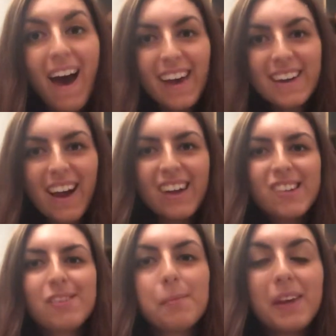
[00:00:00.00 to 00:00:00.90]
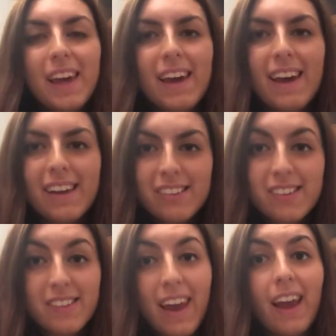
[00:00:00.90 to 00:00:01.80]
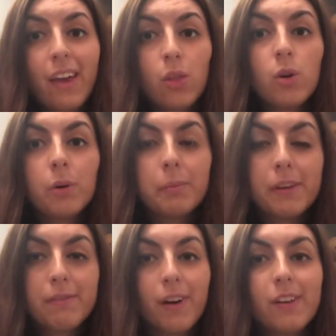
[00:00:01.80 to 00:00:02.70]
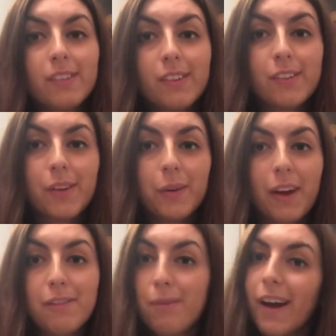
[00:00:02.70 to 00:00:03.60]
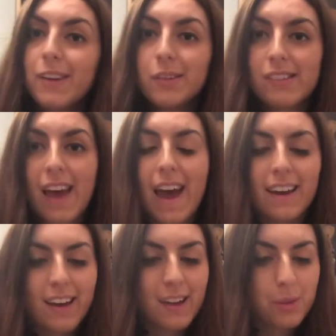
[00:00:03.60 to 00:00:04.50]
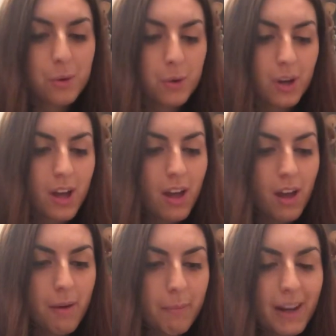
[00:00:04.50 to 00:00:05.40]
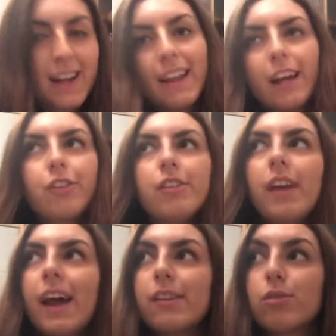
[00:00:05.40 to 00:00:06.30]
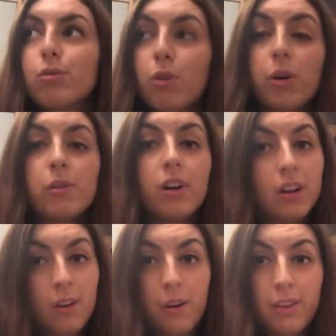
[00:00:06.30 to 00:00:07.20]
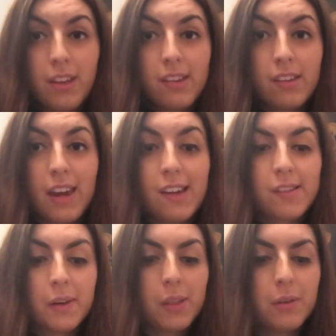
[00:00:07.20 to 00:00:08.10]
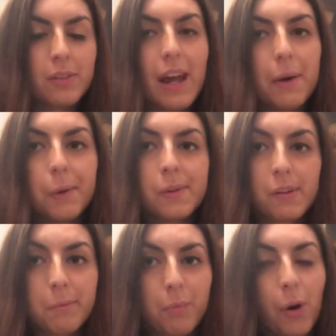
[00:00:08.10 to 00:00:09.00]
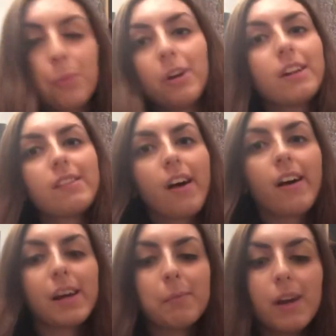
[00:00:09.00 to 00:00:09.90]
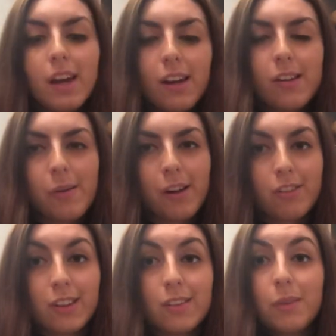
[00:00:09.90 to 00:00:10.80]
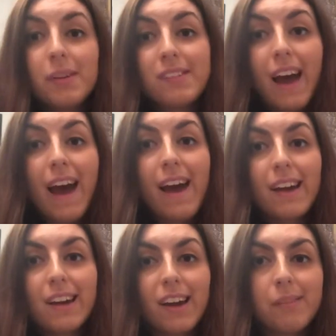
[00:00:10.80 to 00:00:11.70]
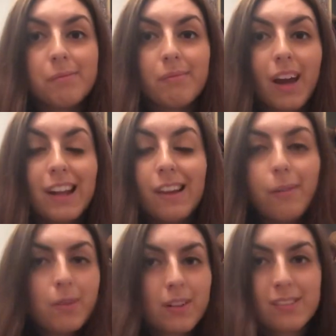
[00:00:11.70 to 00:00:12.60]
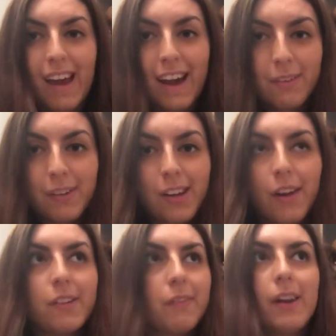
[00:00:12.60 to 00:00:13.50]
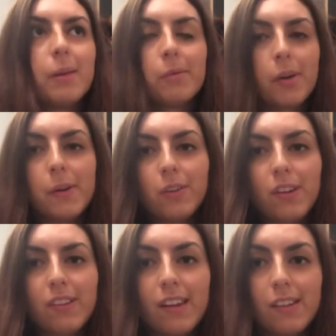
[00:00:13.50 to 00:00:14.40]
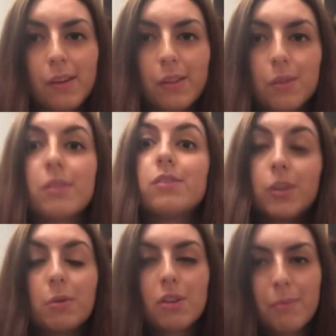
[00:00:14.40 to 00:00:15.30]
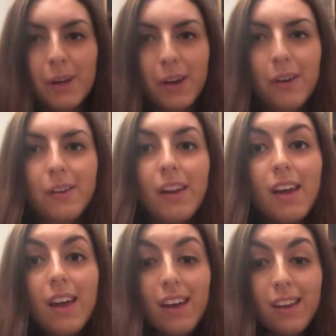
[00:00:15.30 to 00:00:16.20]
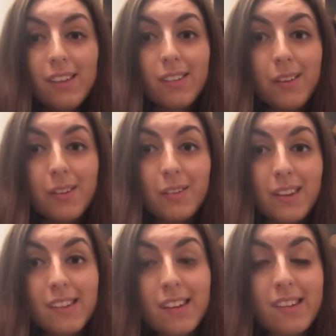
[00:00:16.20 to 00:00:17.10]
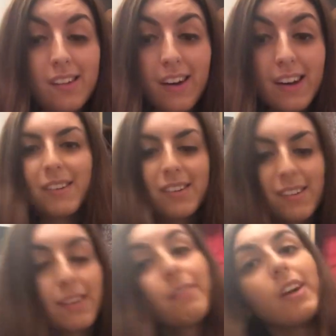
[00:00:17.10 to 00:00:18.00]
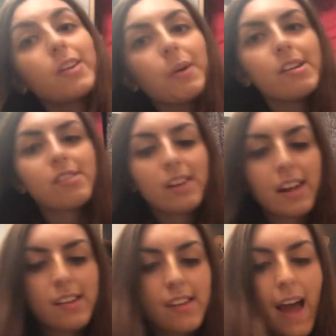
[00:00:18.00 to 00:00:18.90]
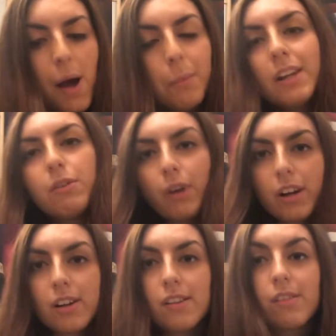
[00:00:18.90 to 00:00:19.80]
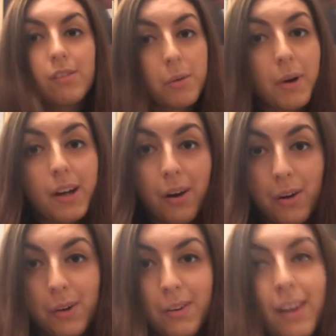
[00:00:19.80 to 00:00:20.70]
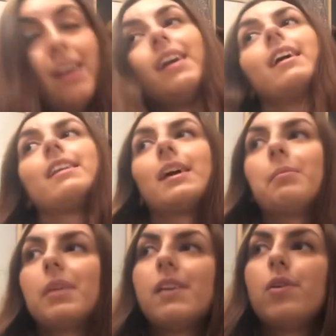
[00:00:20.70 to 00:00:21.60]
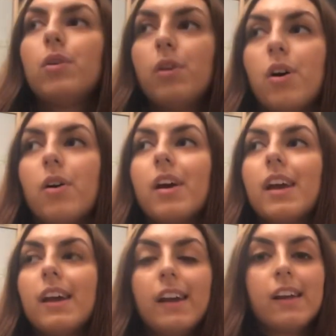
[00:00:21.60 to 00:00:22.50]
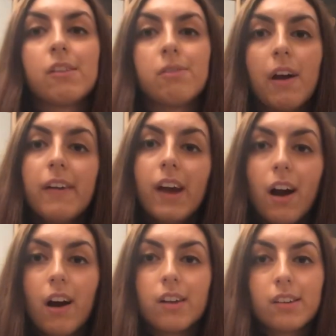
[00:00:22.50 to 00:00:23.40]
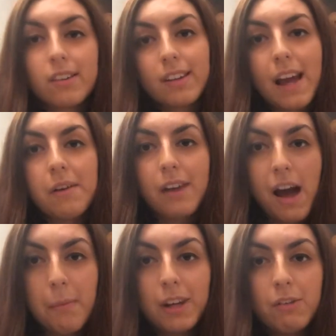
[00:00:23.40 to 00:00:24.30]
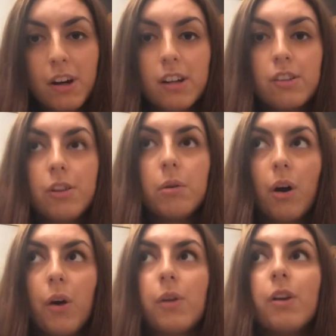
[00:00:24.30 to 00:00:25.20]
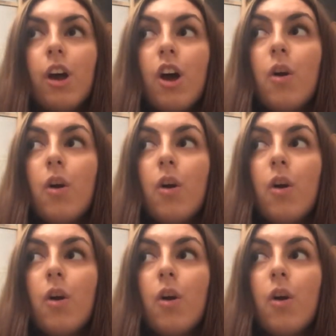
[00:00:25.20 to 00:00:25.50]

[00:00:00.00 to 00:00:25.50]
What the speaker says: Hi guys, Remy here, and today I thought it would be fun to do a vinyl tag. I thought my collection has grown a lot this year, so I thought now it was an appropriate time to actually do a tag. I love tag videos, I find them so interesting, so I thought I'd do one on my own. So let's get started. So the first question is, how many records do I own? Now believe it or not, it is very hard to count how many records you own